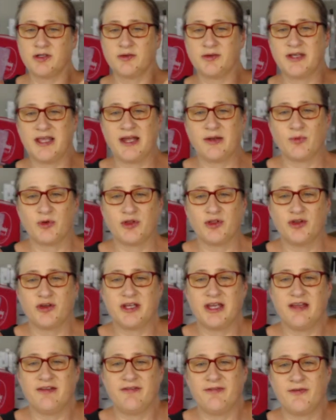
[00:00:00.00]
So again, we're
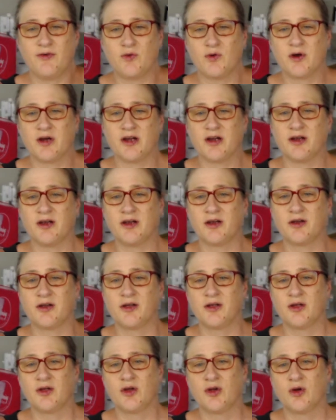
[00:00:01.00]
looking for,
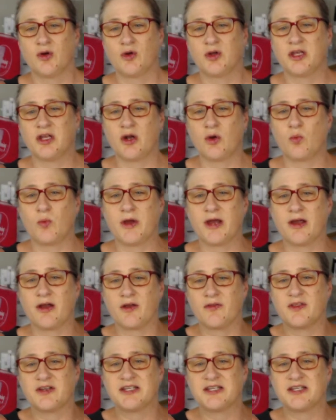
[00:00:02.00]
you know, where